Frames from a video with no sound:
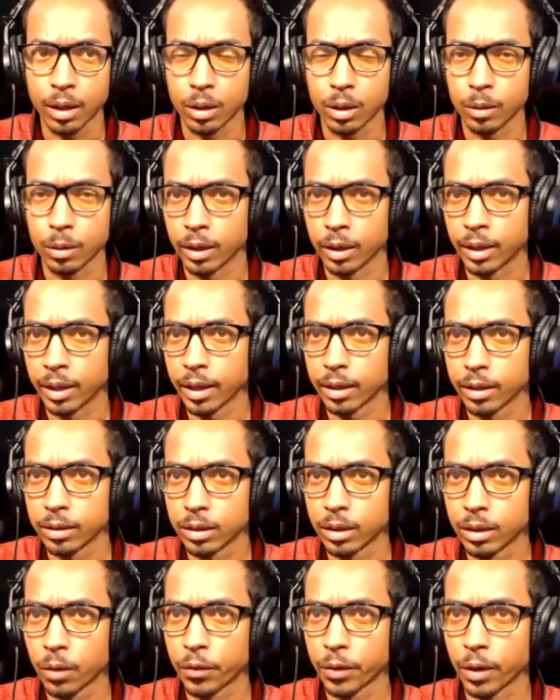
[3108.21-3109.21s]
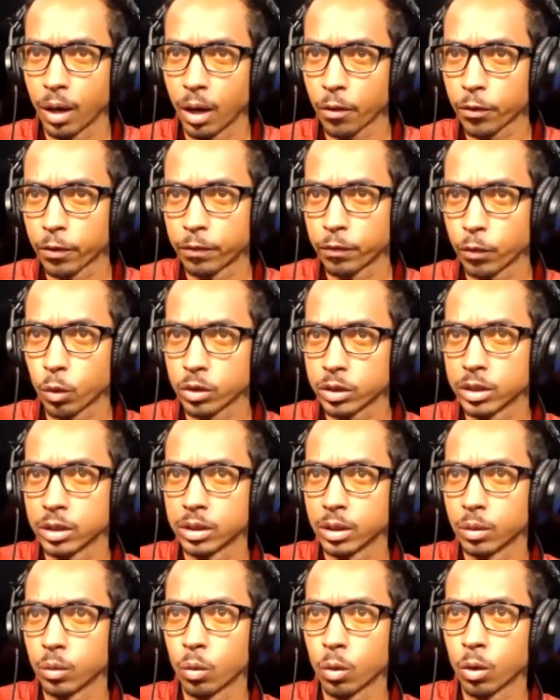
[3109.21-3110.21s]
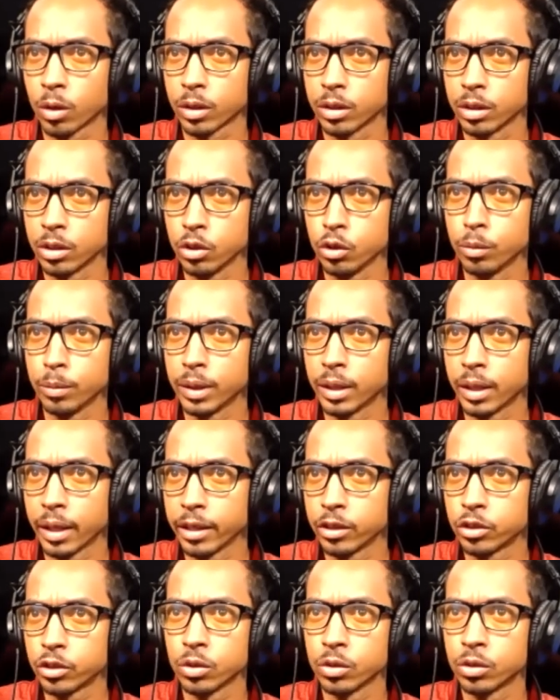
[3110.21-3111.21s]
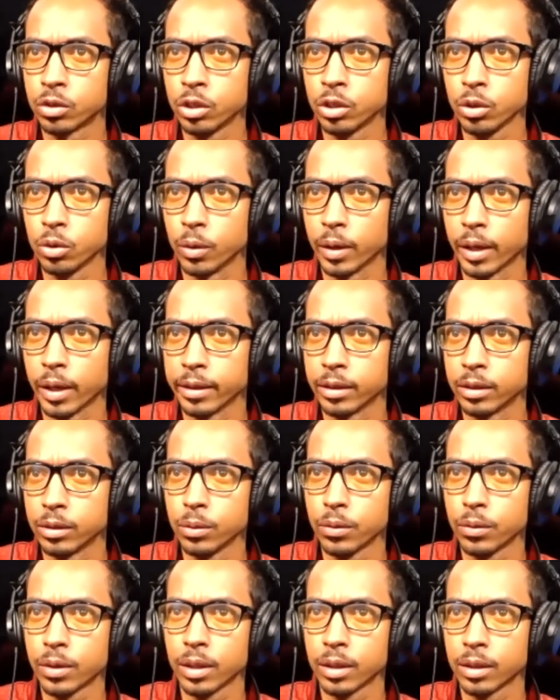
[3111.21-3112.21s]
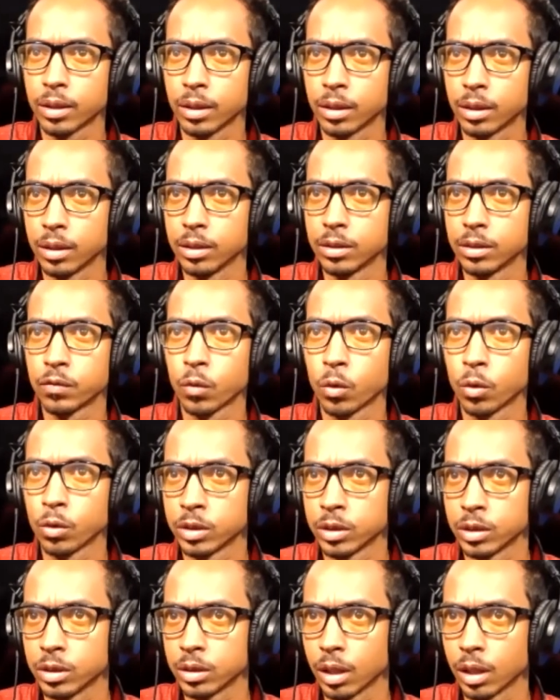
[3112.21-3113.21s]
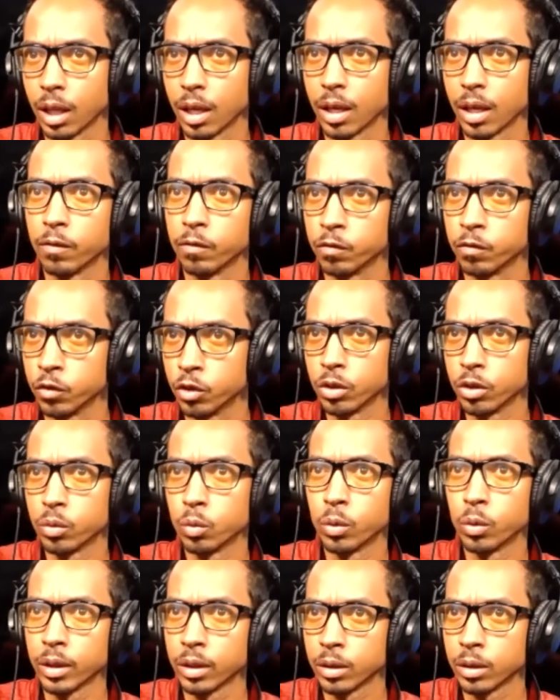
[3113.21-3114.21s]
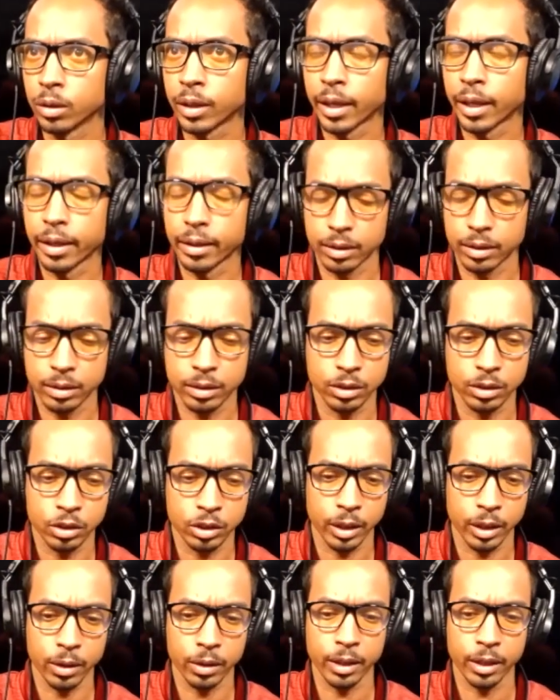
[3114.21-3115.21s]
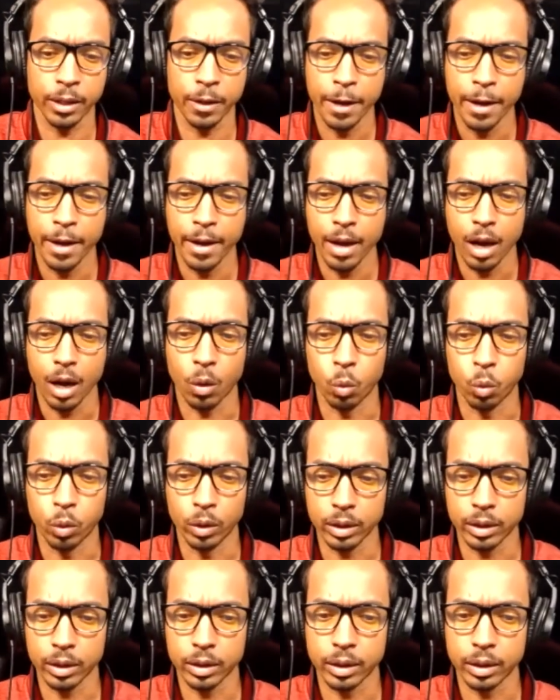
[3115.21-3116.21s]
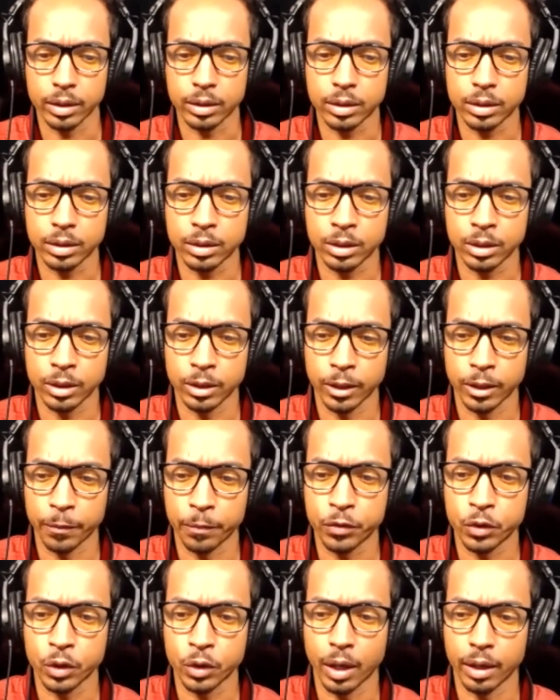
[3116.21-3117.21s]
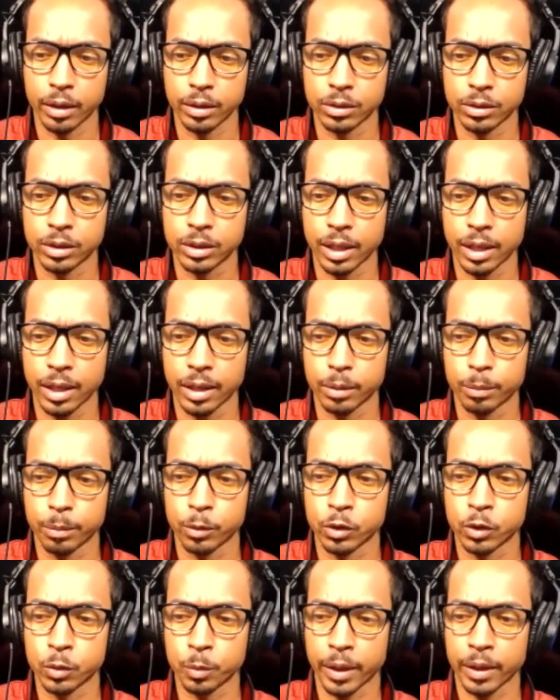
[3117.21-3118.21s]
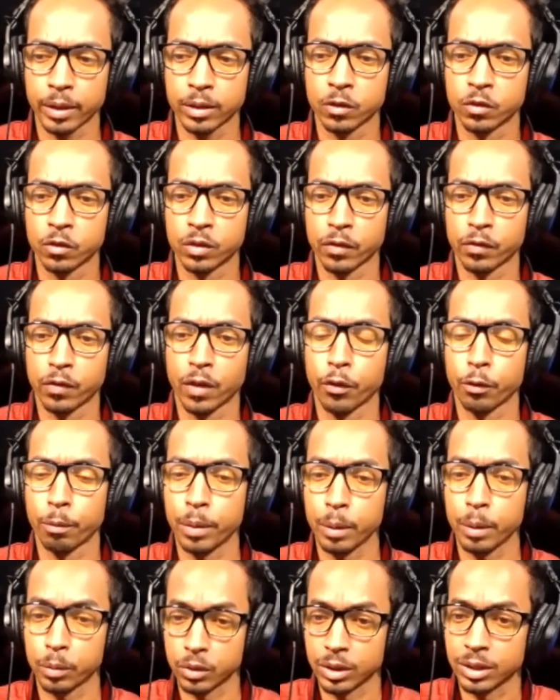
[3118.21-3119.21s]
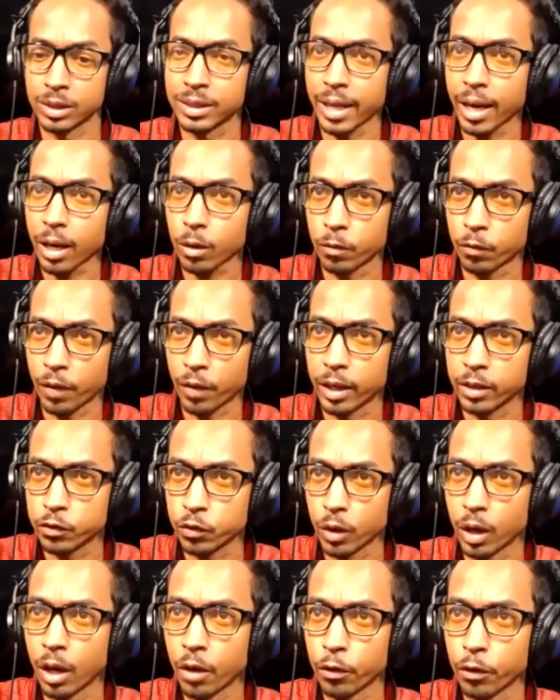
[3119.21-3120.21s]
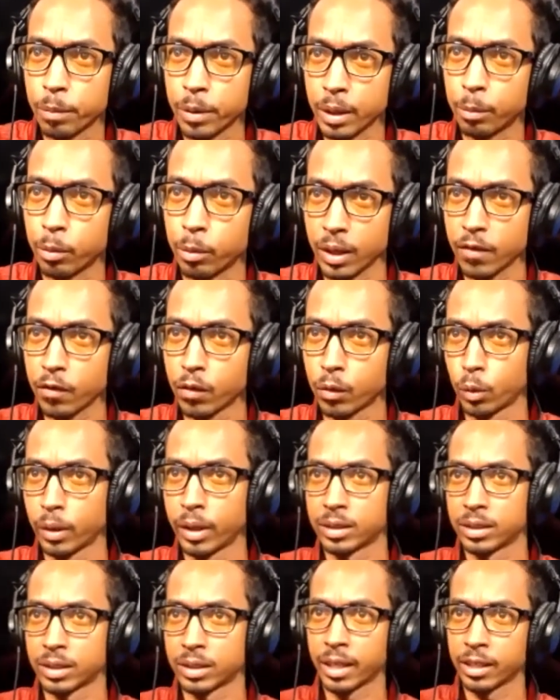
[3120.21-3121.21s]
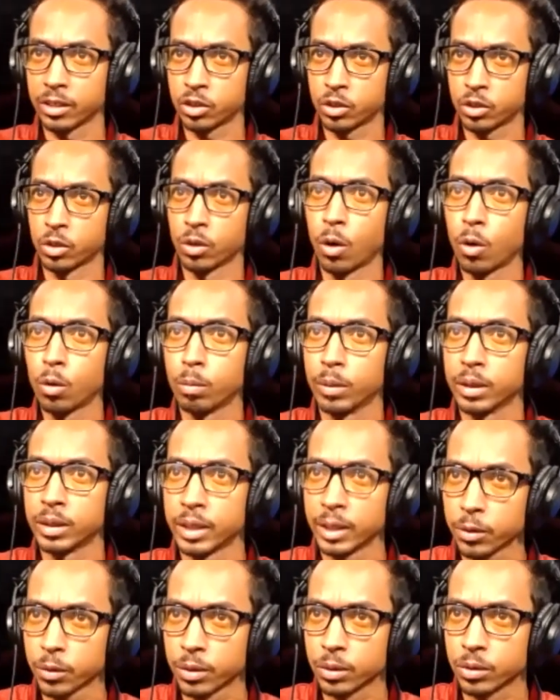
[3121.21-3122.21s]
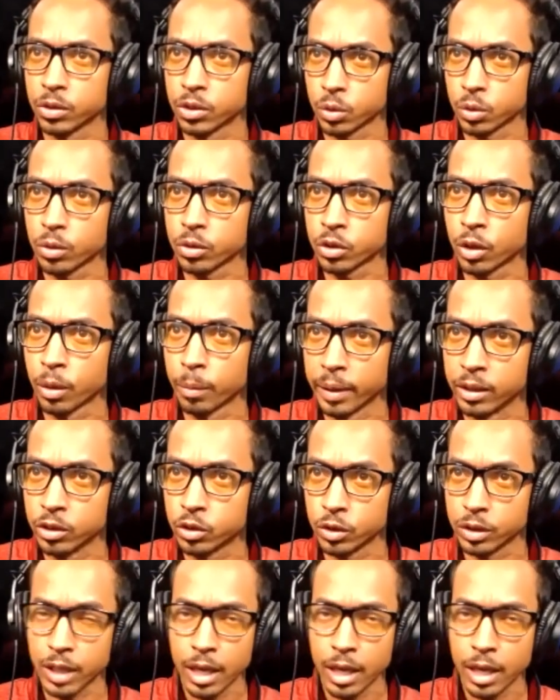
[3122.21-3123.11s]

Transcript: again, there are other forces that work in human nature too. And I do think that these forces, love, goodwill, kindness, and charity, a willingness to understand the perspectives of other people, to sacrifice for other people, even when it's against your own material short-term interests,